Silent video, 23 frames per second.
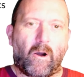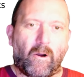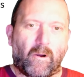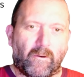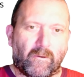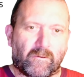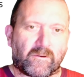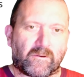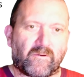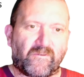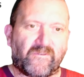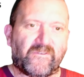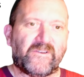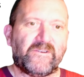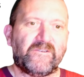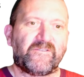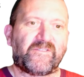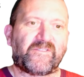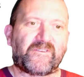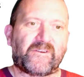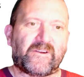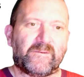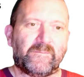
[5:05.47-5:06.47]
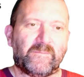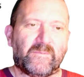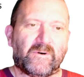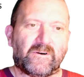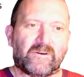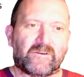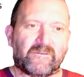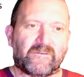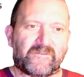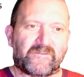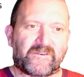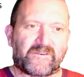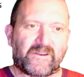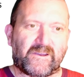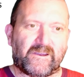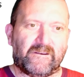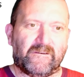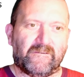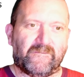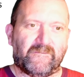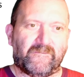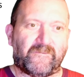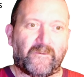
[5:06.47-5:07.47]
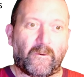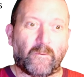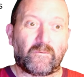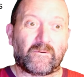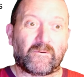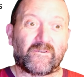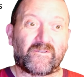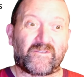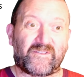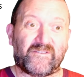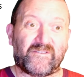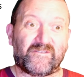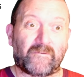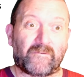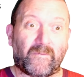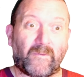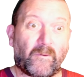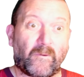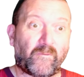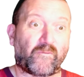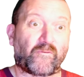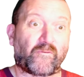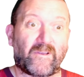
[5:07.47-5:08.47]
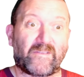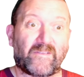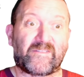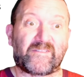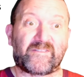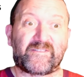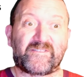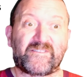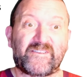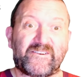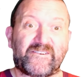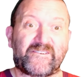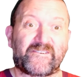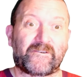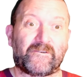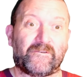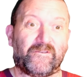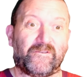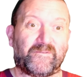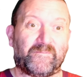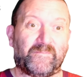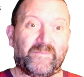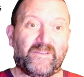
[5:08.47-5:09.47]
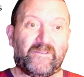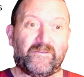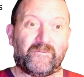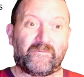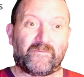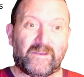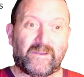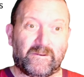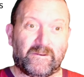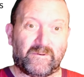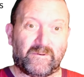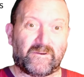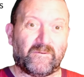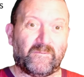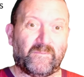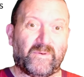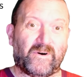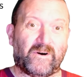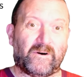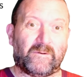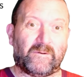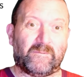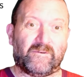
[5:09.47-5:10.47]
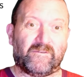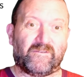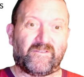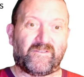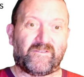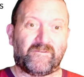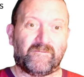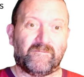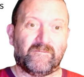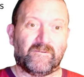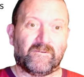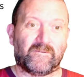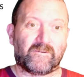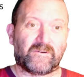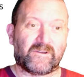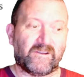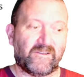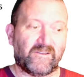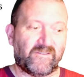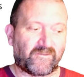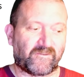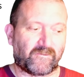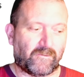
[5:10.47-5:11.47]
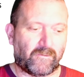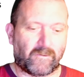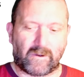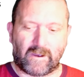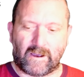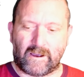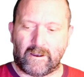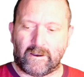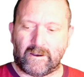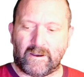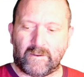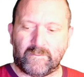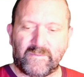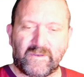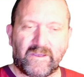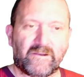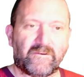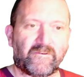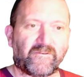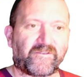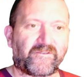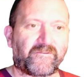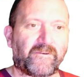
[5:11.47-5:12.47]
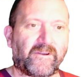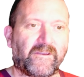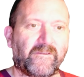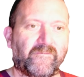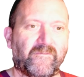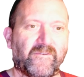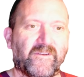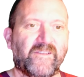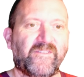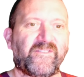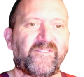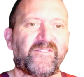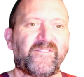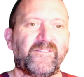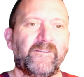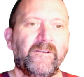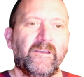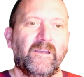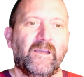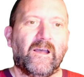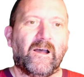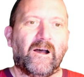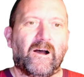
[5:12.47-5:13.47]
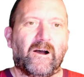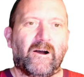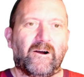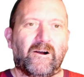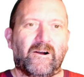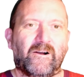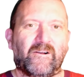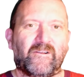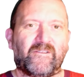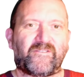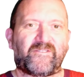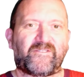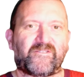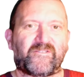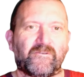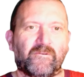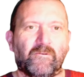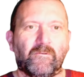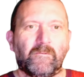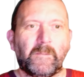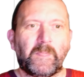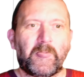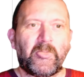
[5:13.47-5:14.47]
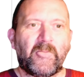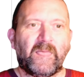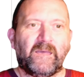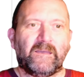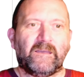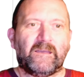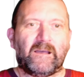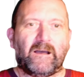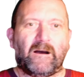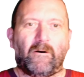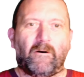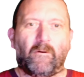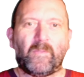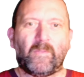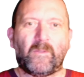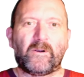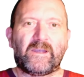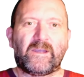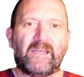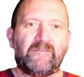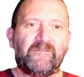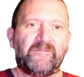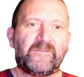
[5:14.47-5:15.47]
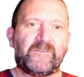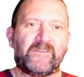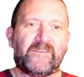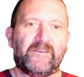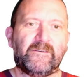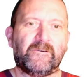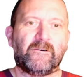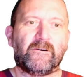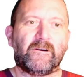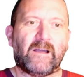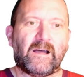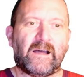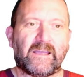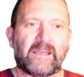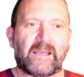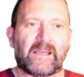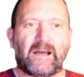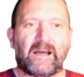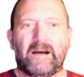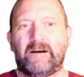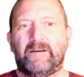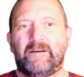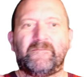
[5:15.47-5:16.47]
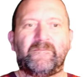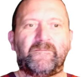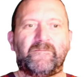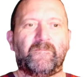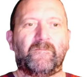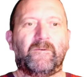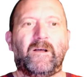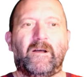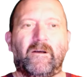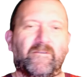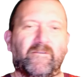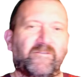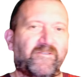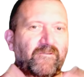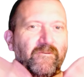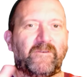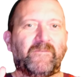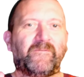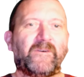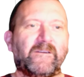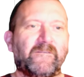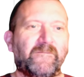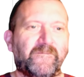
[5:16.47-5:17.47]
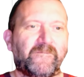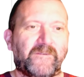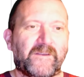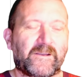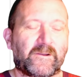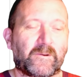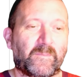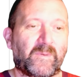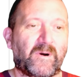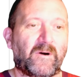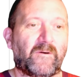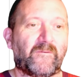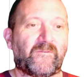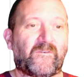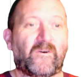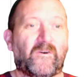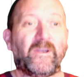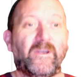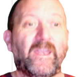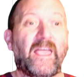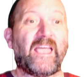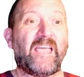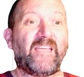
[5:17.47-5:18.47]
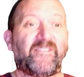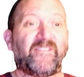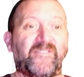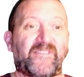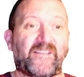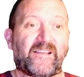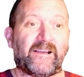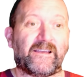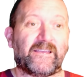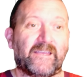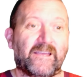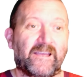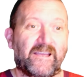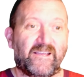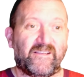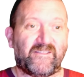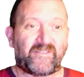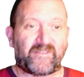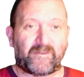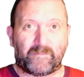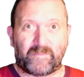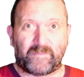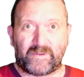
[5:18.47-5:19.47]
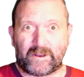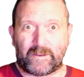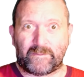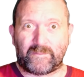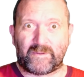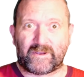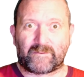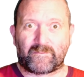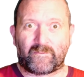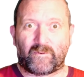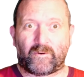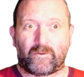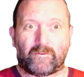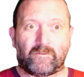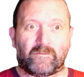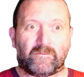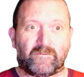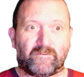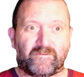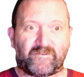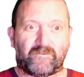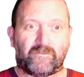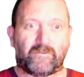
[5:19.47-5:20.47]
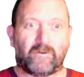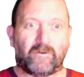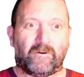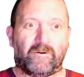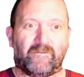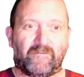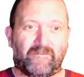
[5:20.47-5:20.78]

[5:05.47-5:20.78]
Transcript: a continuous time Markov chain focuses on the transitions between compartments. Okay, so let me illustrate this. So on the left here, I have, so if I think about an SIS epidemic model, so